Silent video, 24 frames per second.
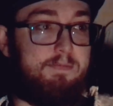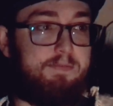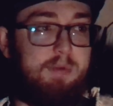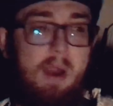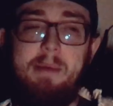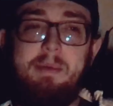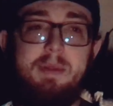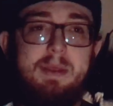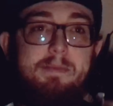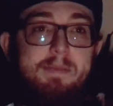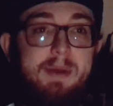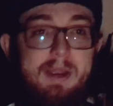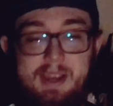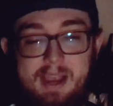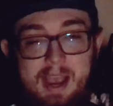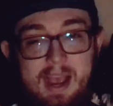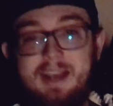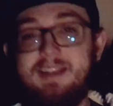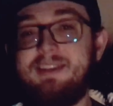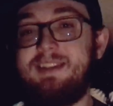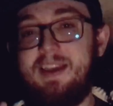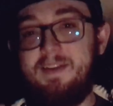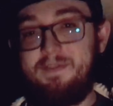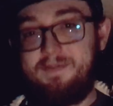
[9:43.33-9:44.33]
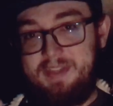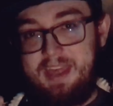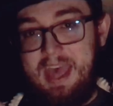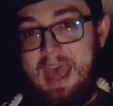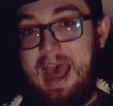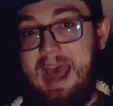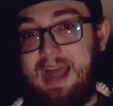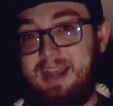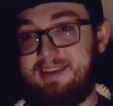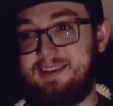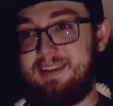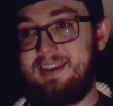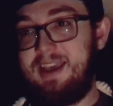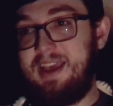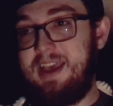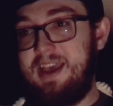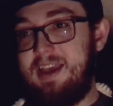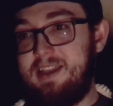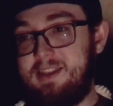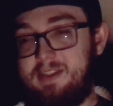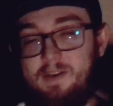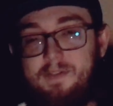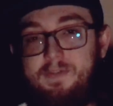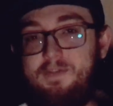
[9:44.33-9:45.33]
probably because of that,
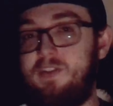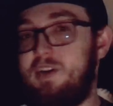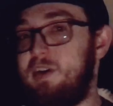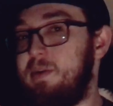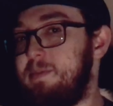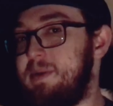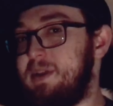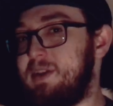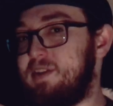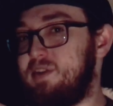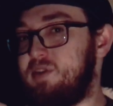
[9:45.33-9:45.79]
the film is